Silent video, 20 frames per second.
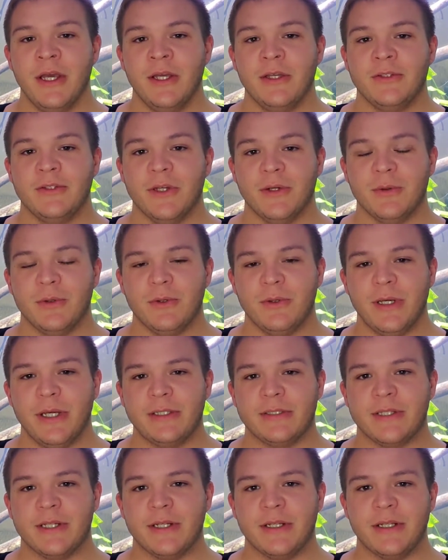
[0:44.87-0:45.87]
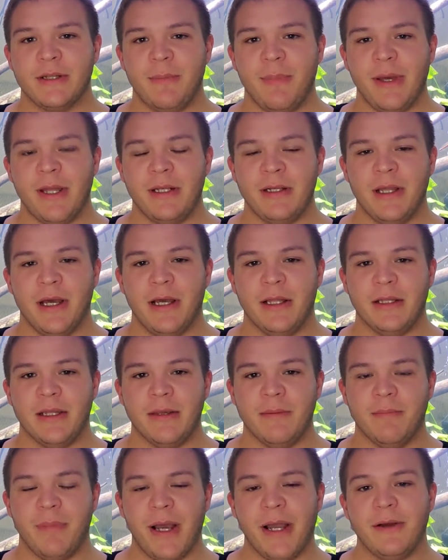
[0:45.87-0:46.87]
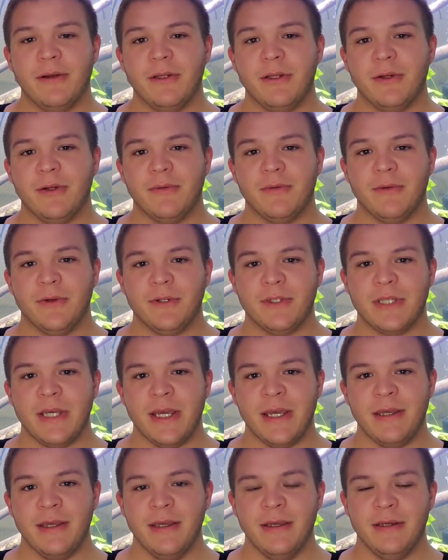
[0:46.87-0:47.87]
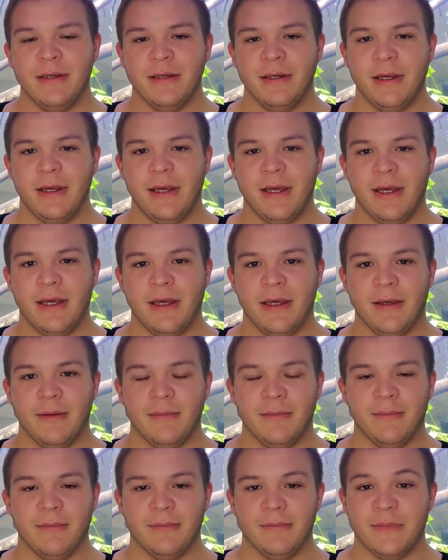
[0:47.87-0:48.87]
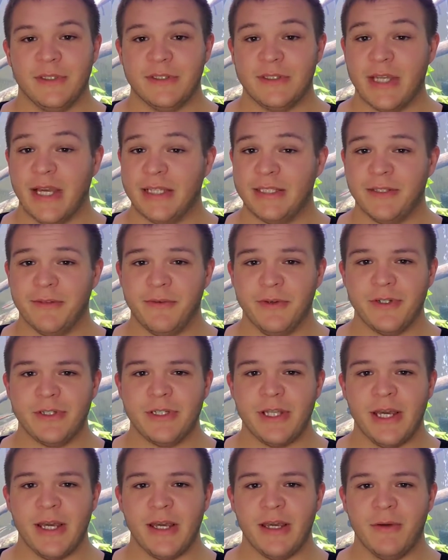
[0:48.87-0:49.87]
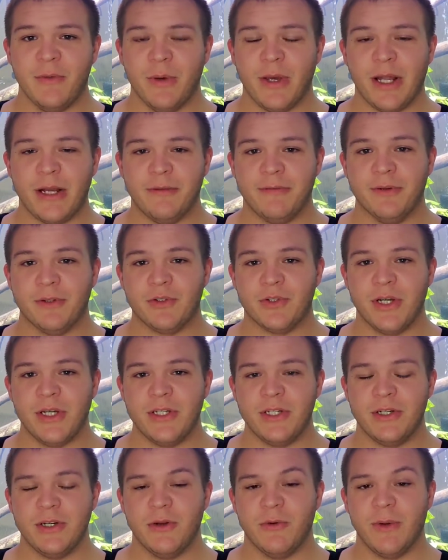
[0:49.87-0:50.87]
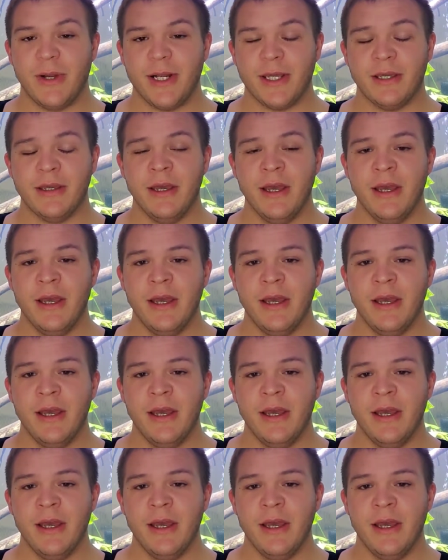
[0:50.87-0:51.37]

So it's going to depend on the bio load of your tank and the size of your tank, what kind of filtration you're running,